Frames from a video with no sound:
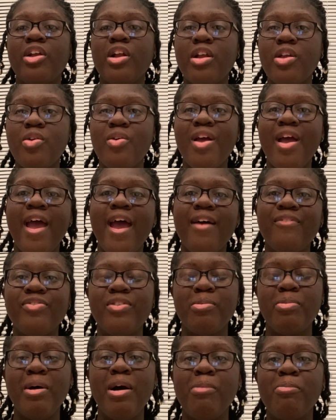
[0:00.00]
You have
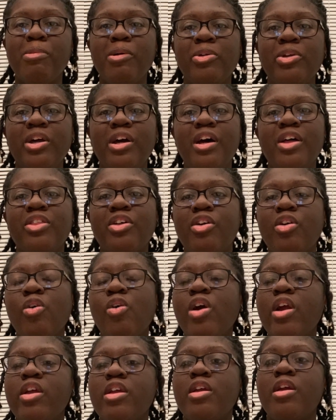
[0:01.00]
to pump on the other,
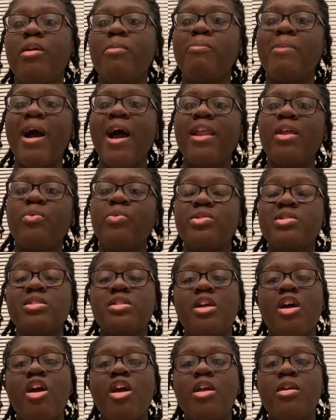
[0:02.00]
or your body will
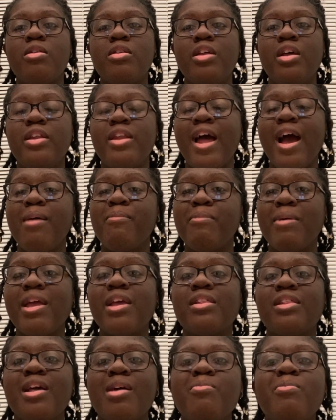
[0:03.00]
start to not
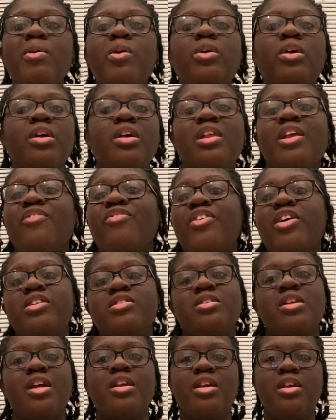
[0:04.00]
make that milk because it
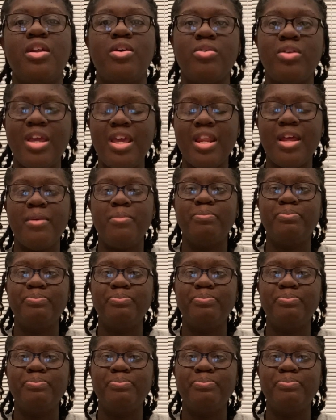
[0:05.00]
feels like you don't need it.